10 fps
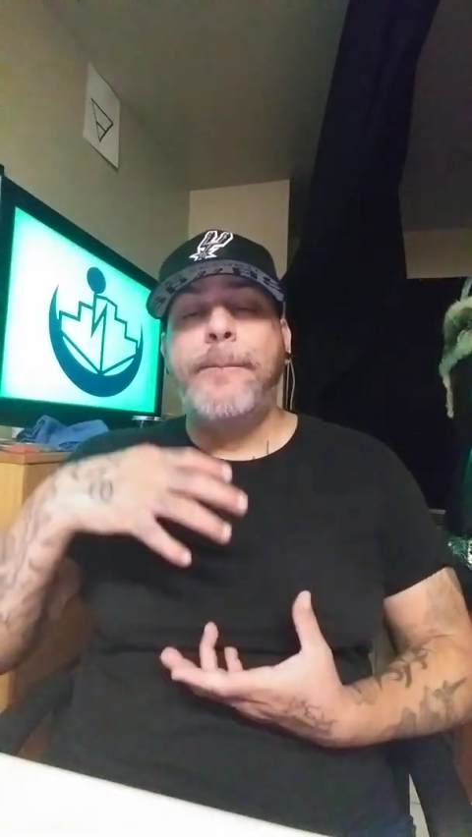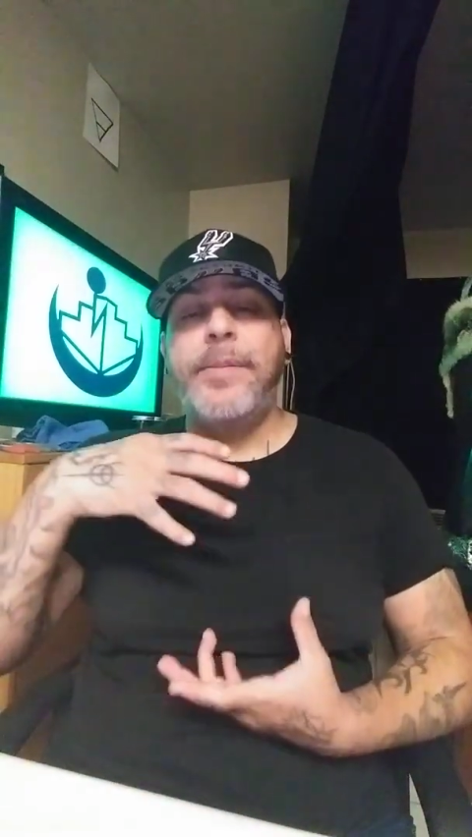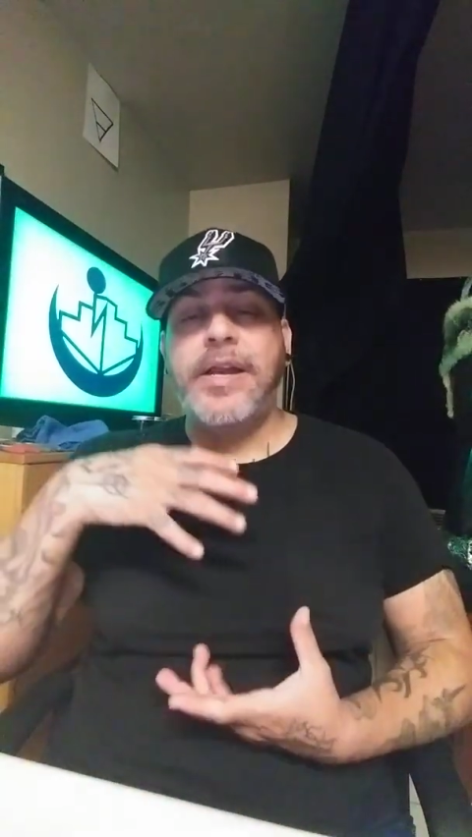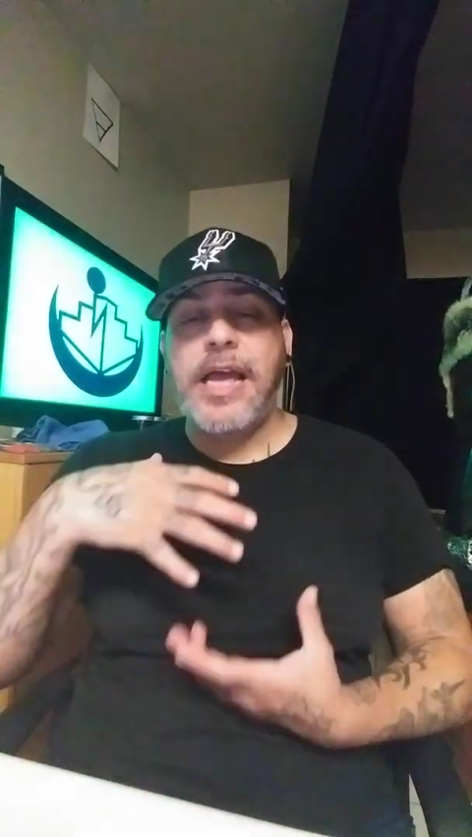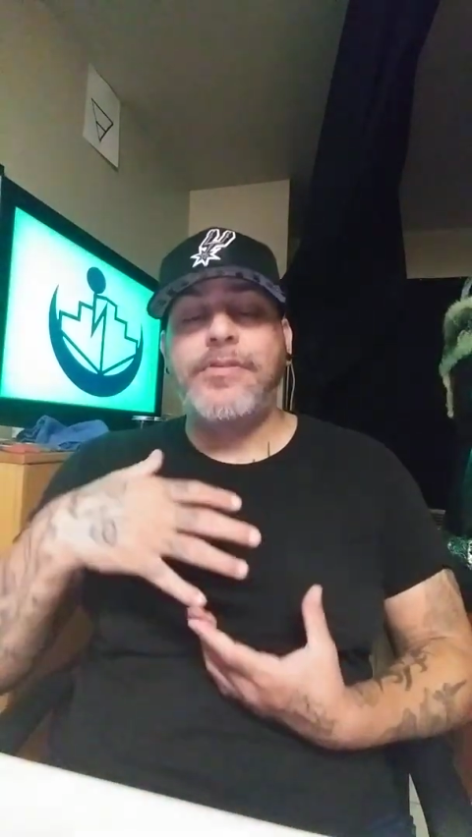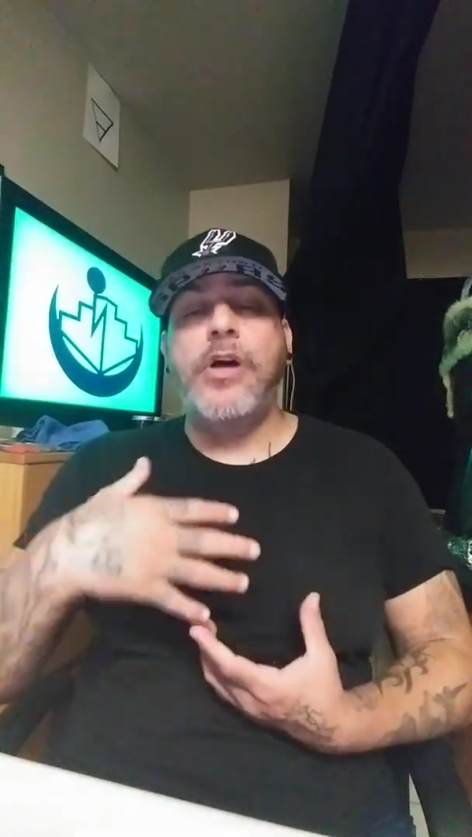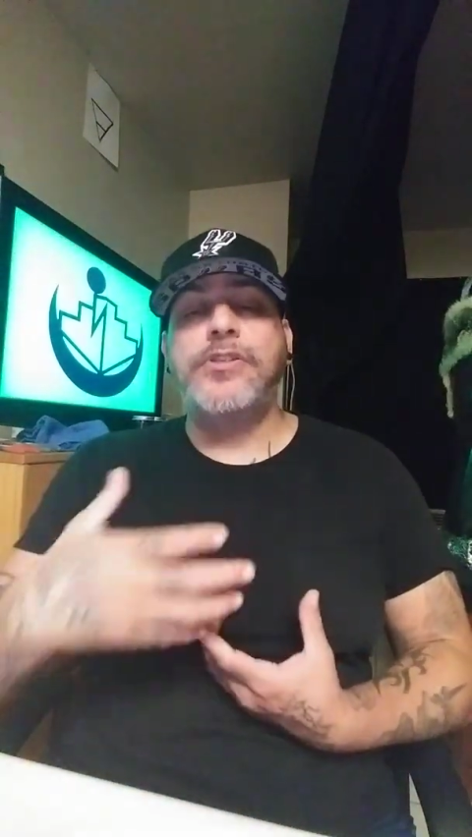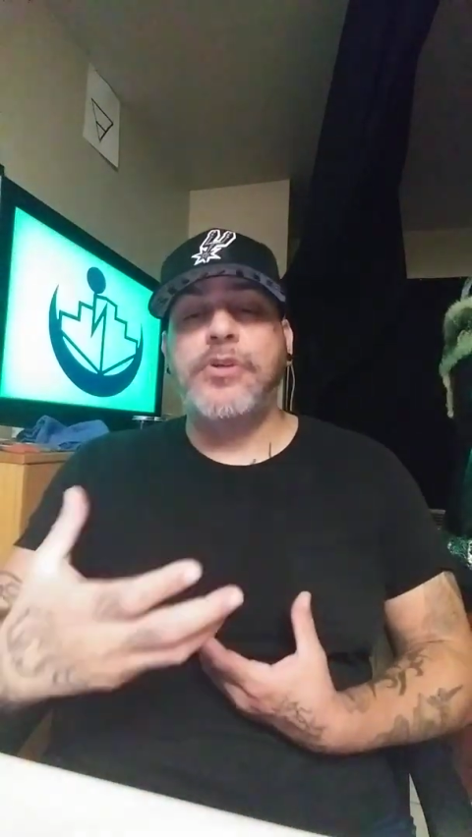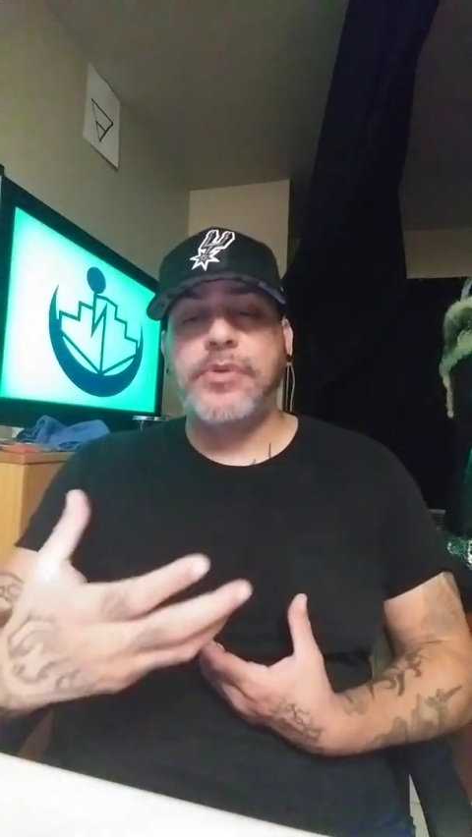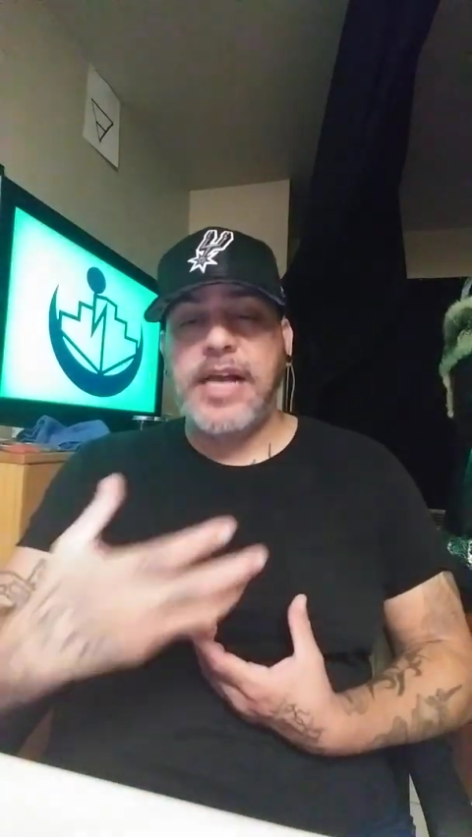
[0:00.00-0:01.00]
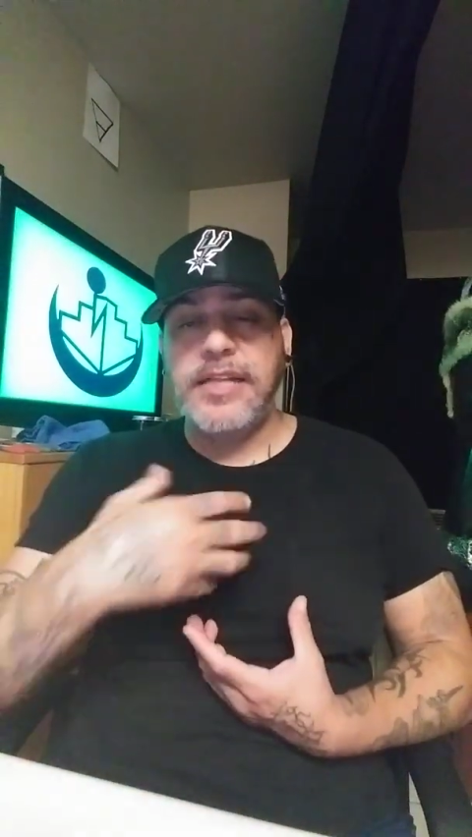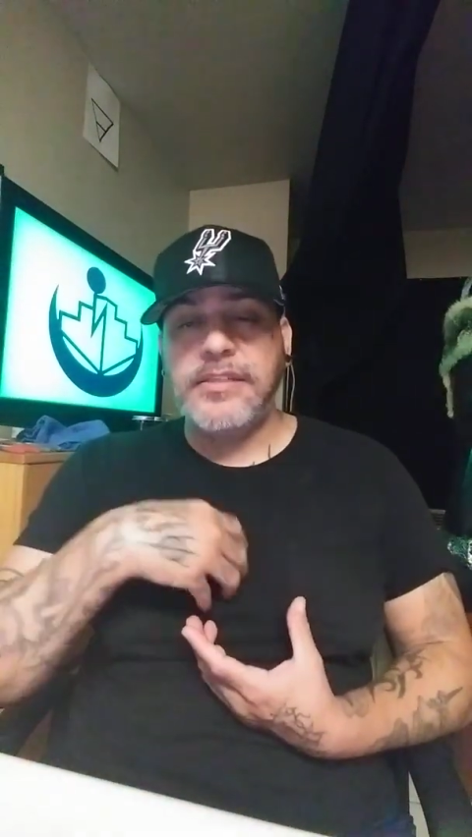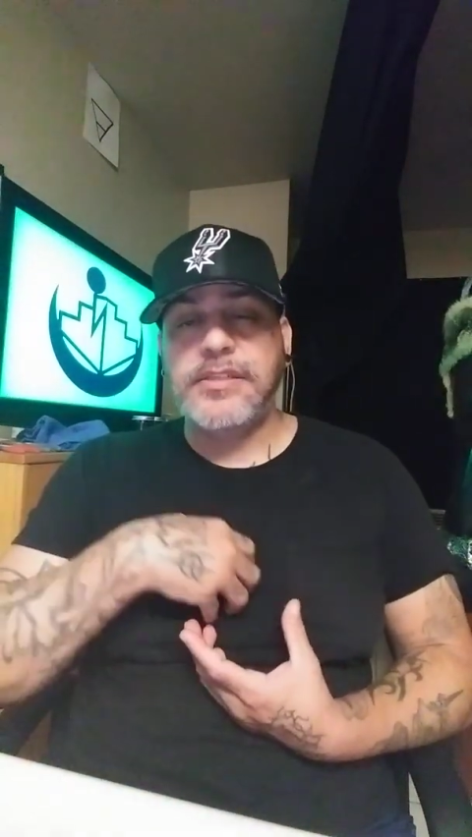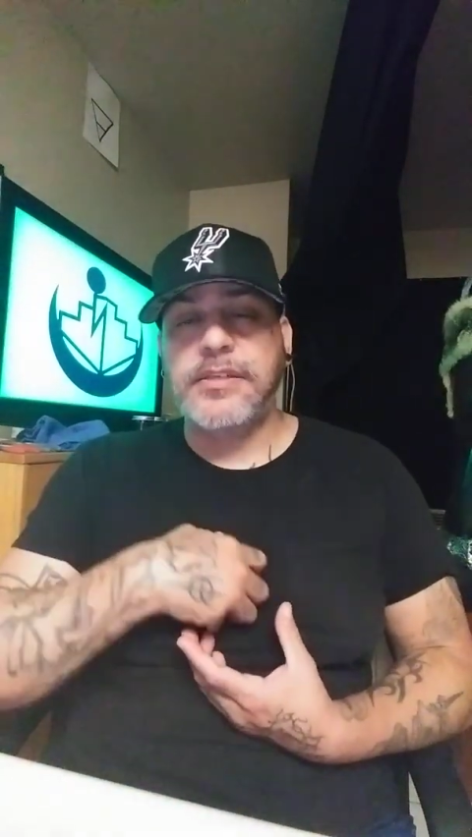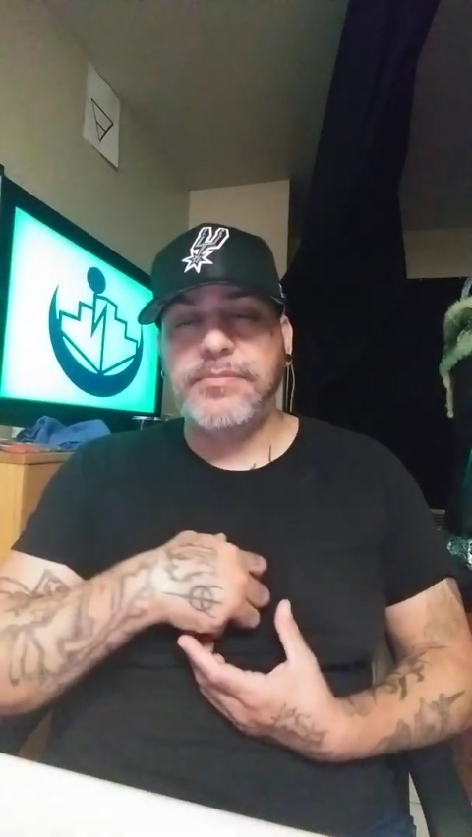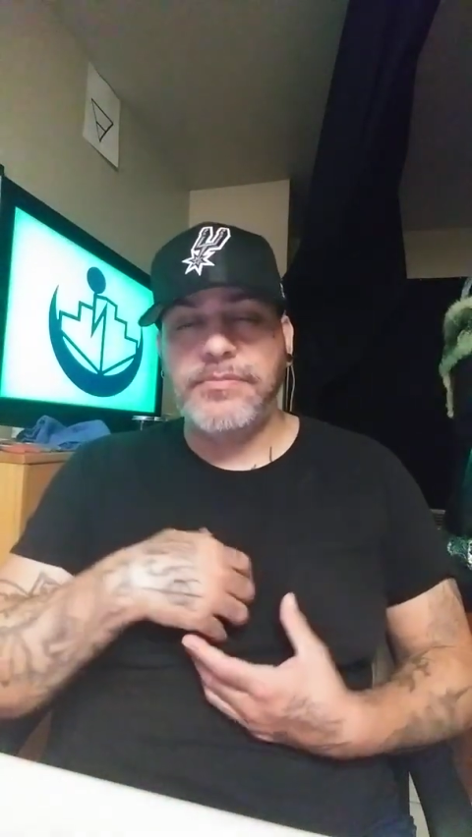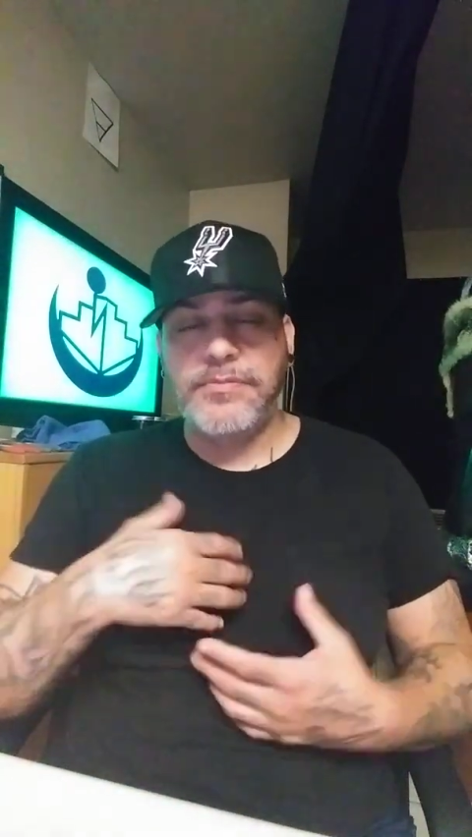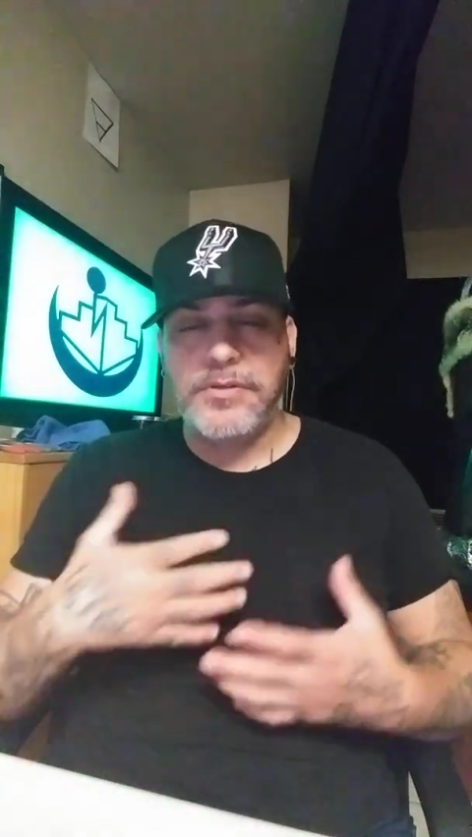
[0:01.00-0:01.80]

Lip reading: But I've also gotten some